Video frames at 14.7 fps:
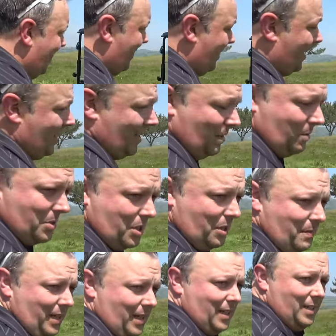Yeah, that one's going
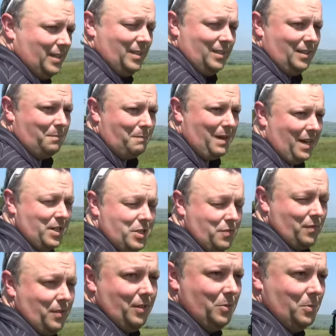to be uh, banished
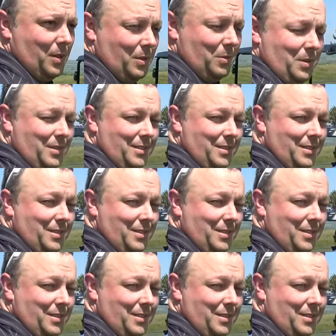for a little while.